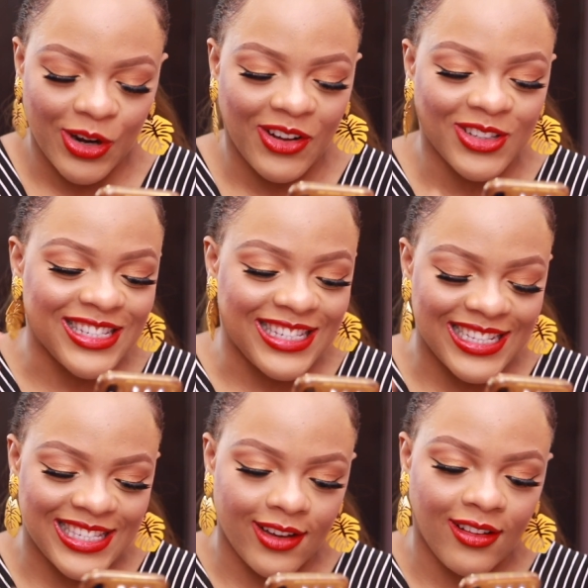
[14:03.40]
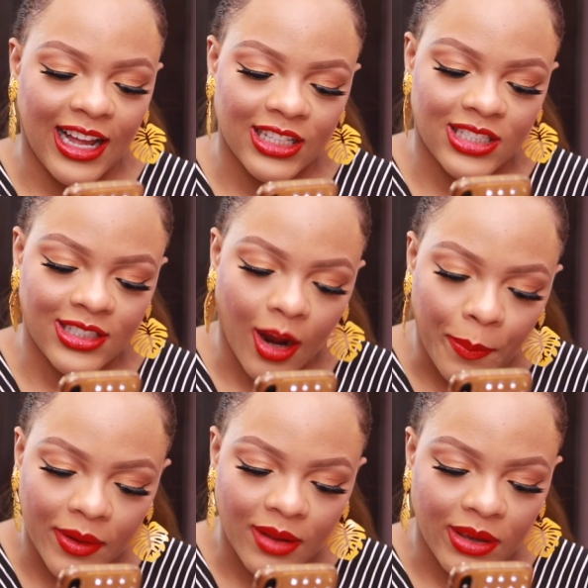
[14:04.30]
going to go to detail and
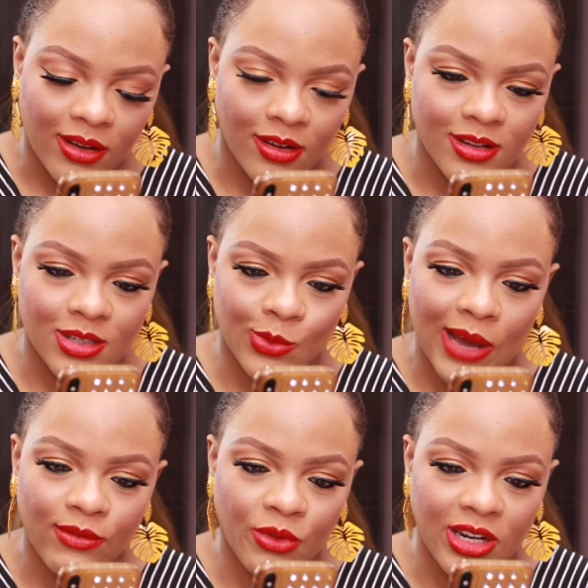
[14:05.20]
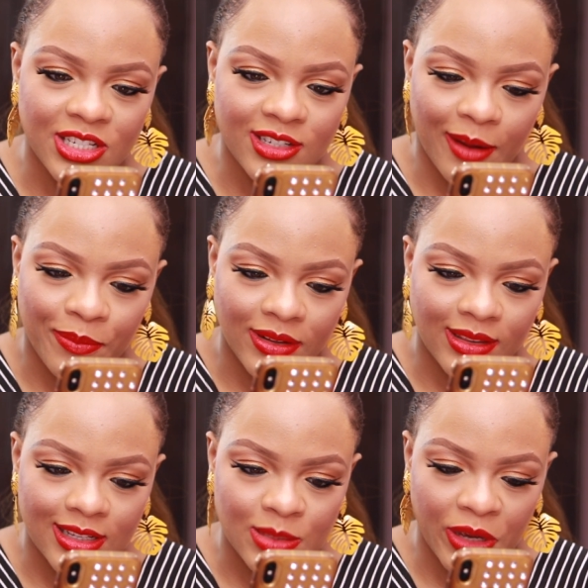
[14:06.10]
sharpen, because we haven't really
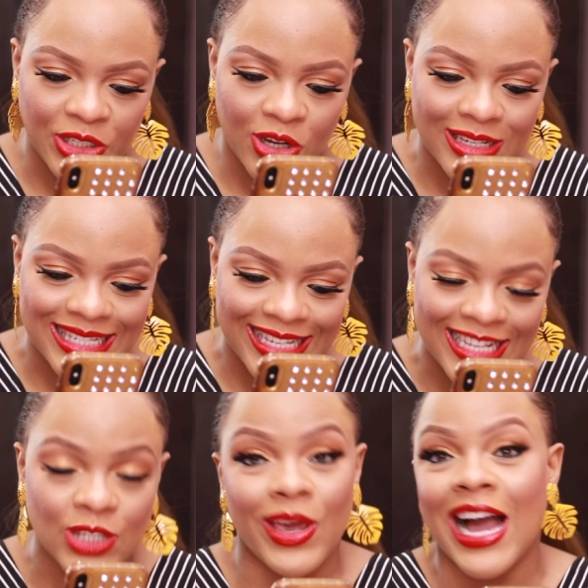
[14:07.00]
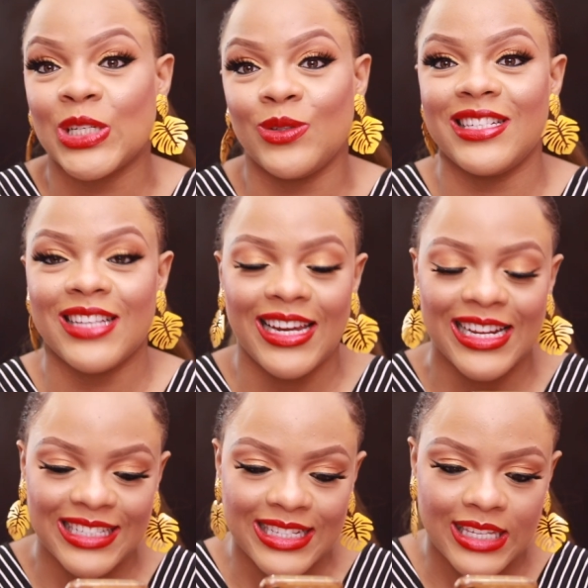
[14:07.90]
sharpened this picture since we actually
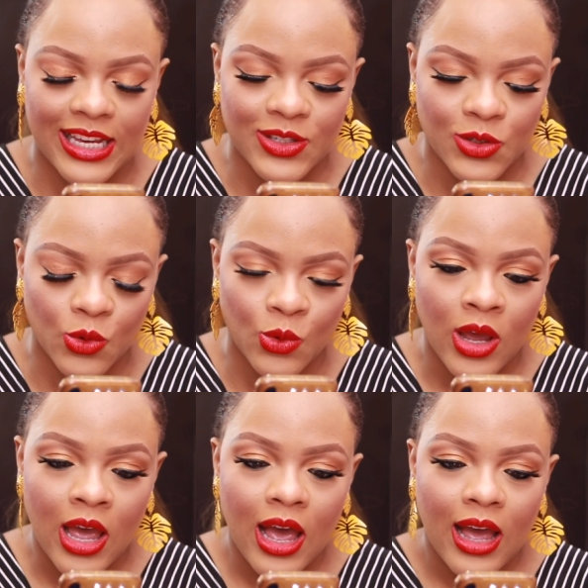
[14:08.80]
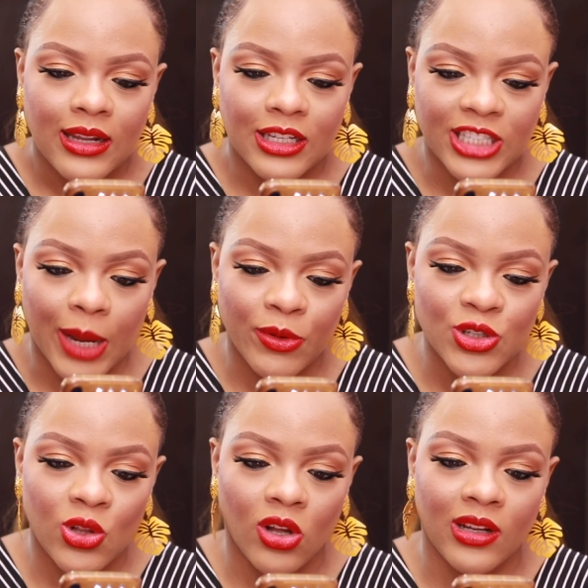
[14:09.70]
started editing. So the sharpen
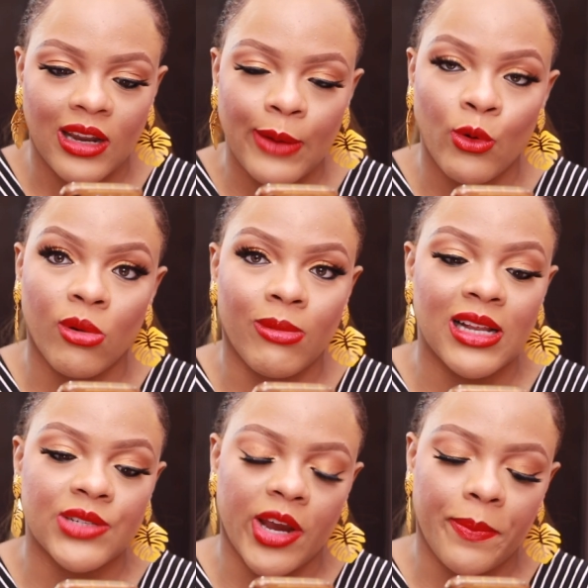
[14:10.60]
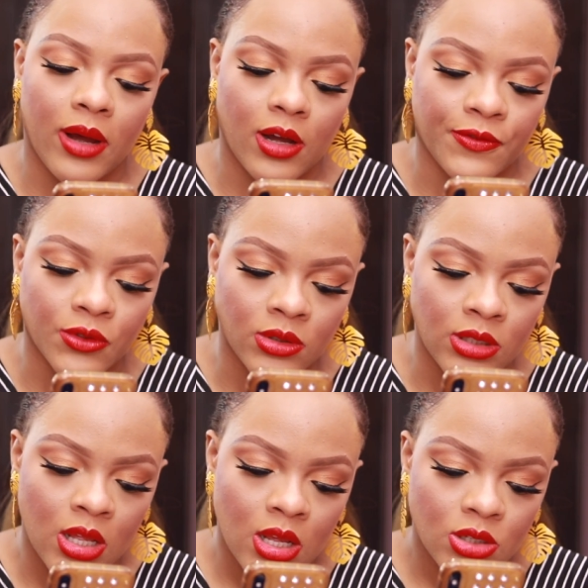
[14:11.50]
tool on the Lightroom mobile is very
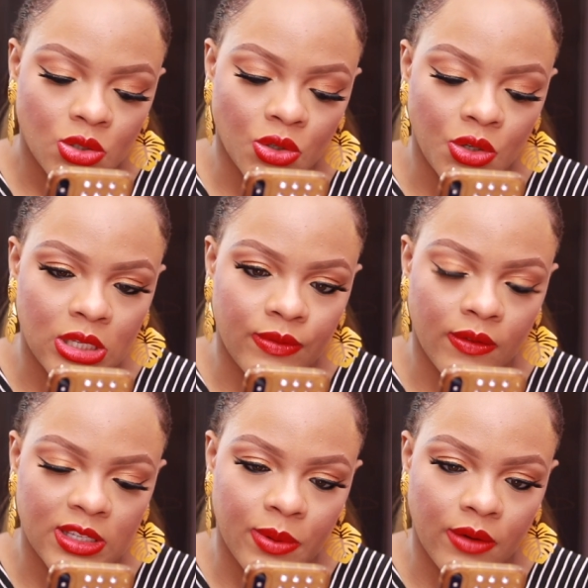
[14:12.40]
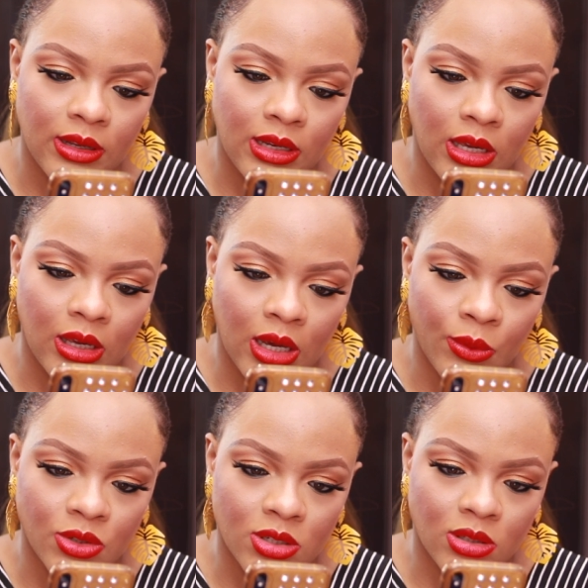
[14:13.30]
powerful, so use it very sparingly. I
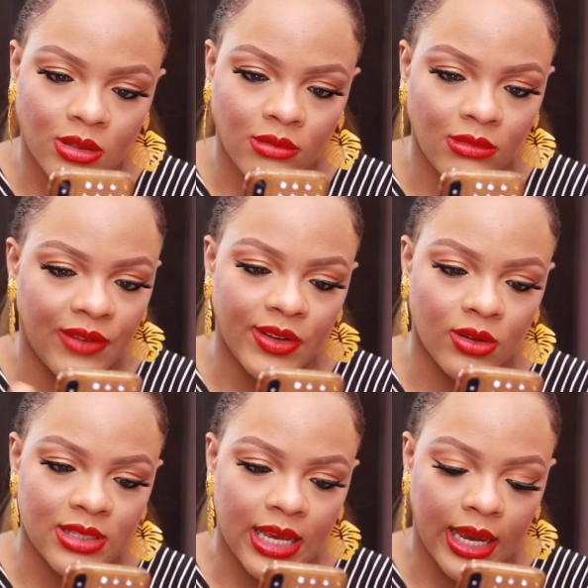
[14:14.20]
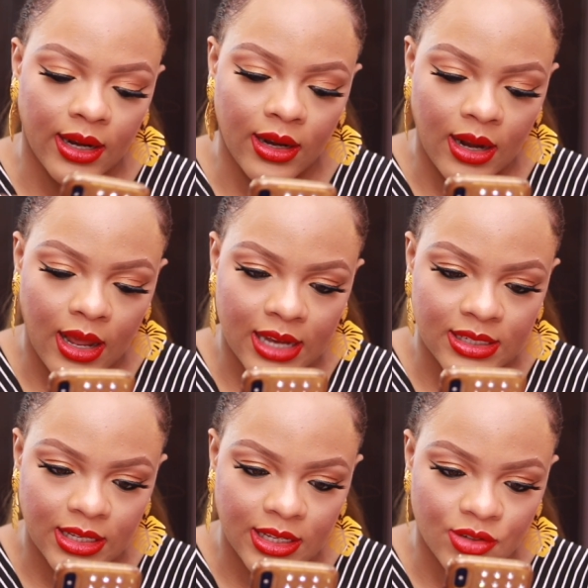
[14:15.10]
will just leave it on 10 as
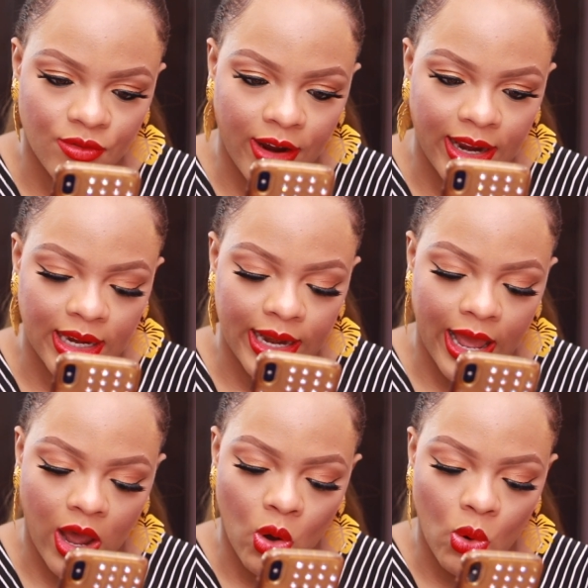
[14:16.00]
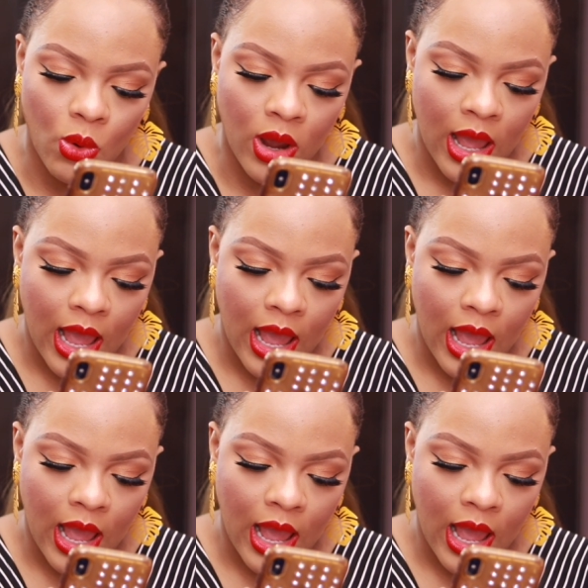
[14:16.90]
it is right now.